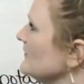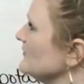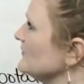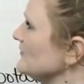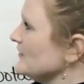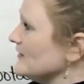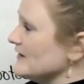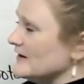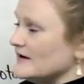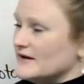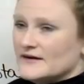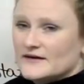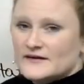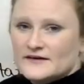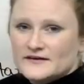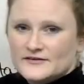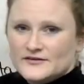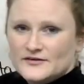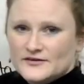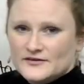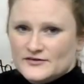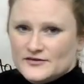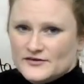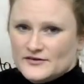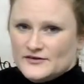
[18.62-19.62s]
Today I'm going
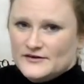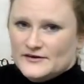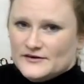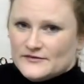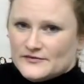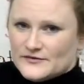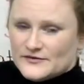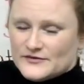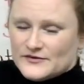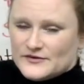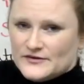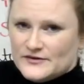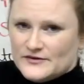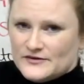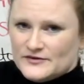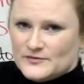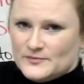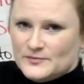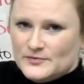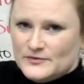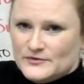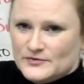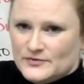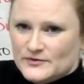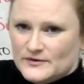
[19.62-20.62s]
to teach you the differences
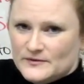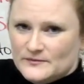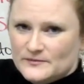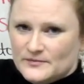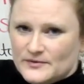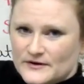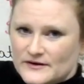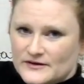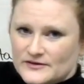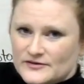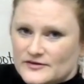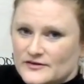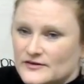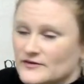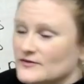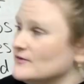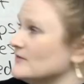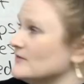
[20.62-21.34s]
between British and